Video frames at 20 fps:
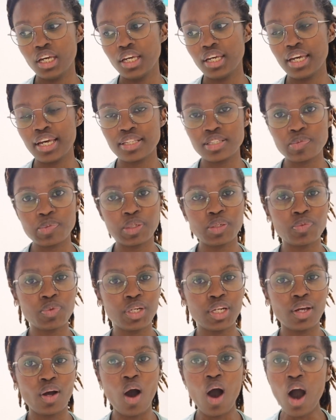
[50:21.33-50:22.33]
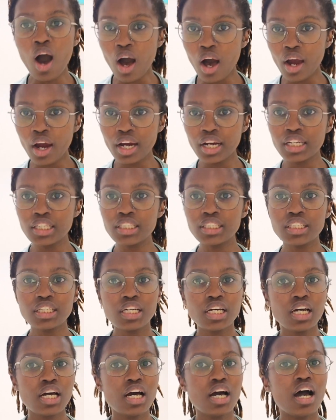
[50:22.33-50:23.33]
It's been really hard,
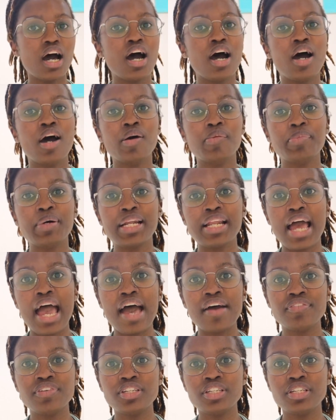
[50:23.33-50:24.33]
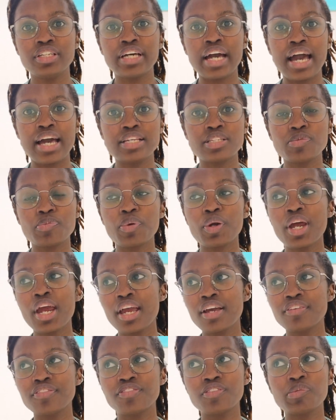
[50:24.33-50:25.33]
but having you guys
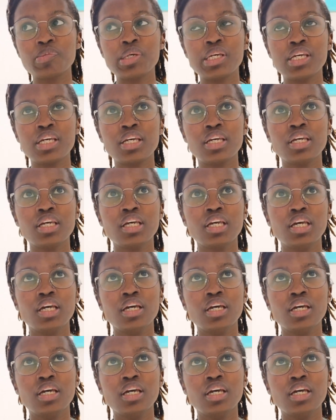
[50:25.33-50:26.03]
praying for me,